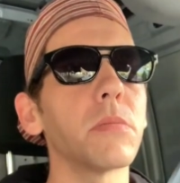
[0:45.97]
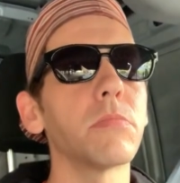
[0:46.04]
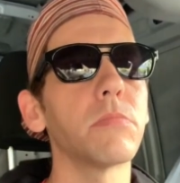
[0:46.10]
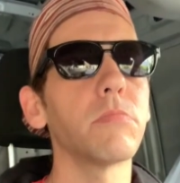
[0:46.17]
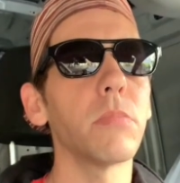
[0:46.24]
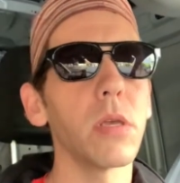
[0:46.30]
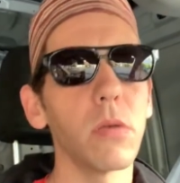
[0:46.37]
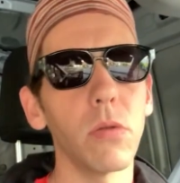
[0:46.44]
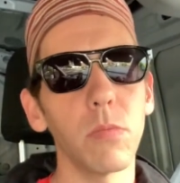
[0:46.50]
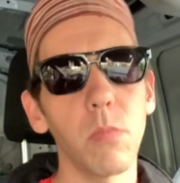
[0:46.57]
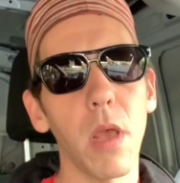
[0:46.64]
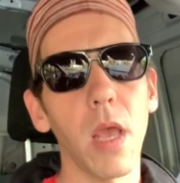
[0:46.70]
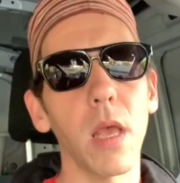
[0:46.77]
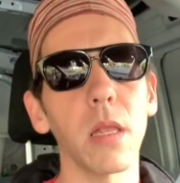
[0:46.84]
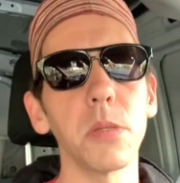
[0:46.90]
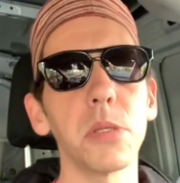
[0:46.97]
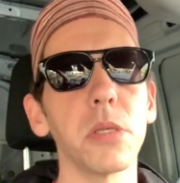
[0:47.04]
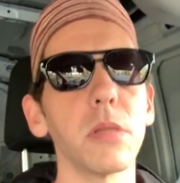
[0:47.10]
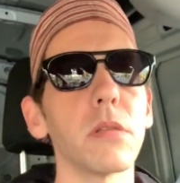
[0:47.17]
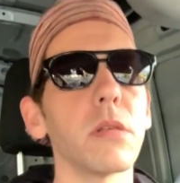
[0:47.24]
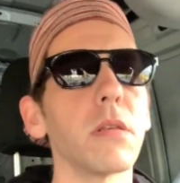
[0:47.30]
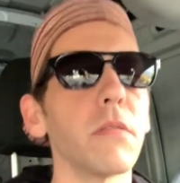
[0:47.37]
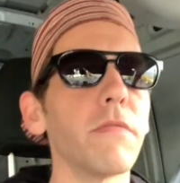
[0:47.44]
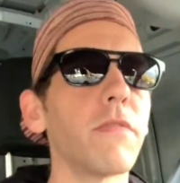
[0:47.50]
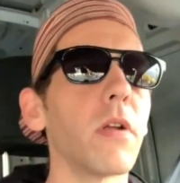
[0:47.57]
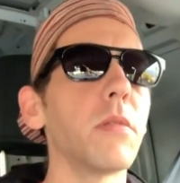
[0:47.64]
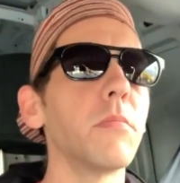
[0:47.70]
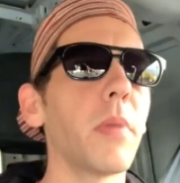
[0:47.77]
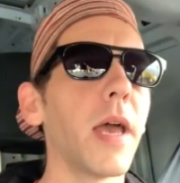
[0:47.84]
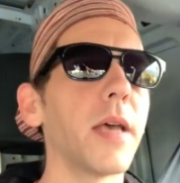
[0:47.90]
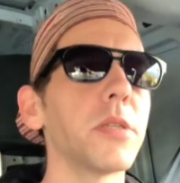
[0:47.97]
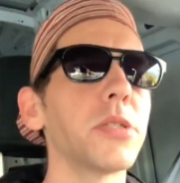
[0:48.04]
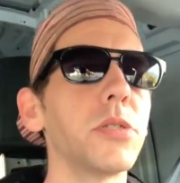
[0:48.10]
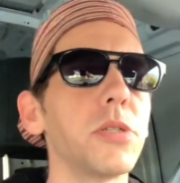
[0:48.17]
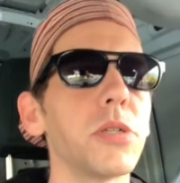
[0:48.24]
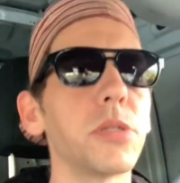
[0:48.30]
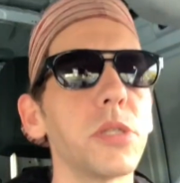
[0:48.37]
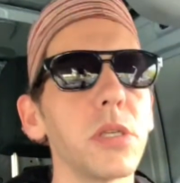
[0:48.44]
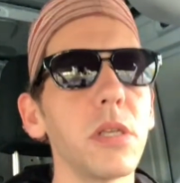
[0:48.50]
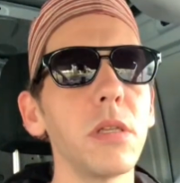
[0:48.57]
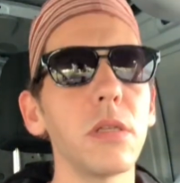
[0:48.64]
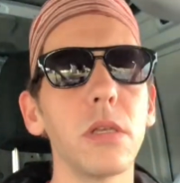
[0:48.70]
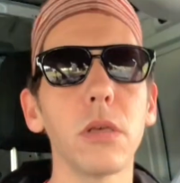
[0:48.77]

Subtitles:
My old man's in the front passenger seat.